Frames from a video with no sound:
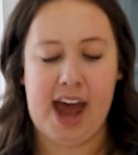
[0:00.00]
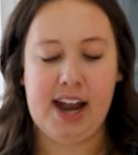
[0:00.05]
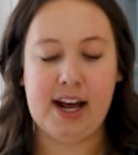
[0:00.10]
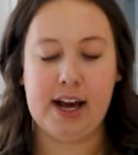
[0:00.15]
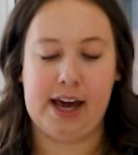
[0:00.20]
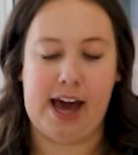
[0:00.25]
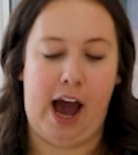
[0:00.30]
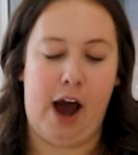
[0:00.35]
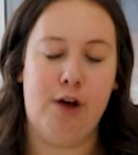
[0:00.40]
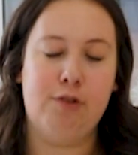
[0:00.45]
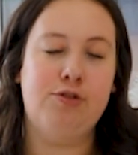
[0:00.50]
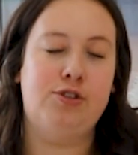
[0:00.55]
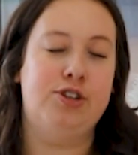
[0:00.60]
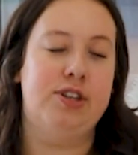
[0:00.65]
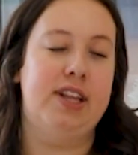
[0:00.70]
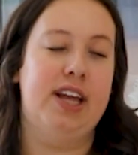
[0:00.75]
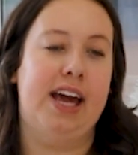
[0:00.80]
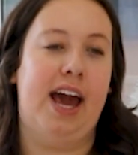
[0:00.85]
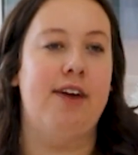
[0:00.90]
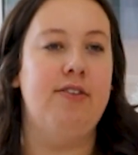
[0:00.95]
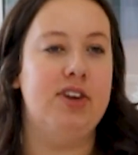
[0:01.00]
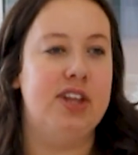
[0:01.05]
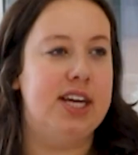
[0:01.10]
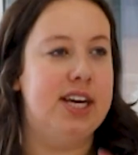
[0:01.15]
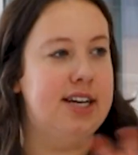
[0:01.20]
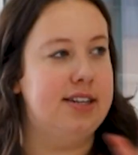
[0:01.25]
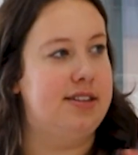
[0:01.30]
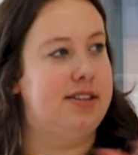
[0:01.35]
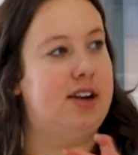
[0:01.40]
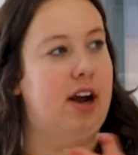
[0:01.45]
And a couch and like
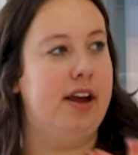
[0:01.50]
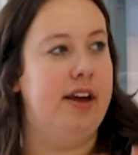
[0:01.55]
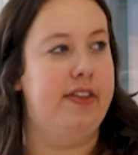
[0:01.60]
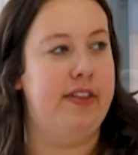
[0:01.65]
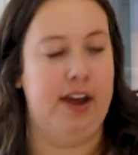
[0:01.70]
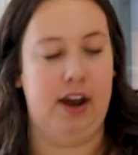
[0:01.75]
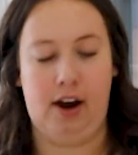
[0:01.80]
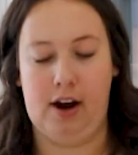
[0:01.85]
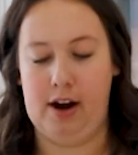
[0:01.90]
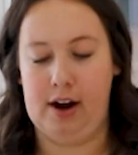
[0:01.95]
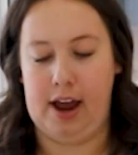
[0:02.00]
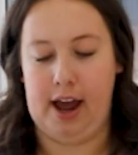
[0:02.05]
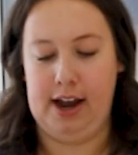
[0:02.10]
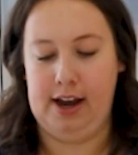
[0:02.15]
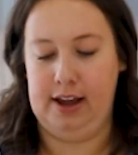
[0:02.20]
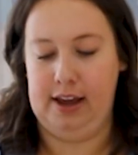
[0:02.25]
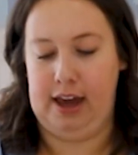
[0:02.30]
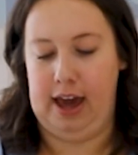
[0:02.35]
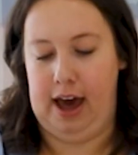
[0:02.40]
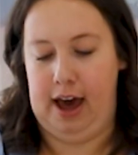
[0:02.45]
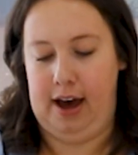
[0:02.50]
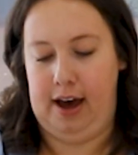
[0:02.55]
everything gets stuck in there and yeah.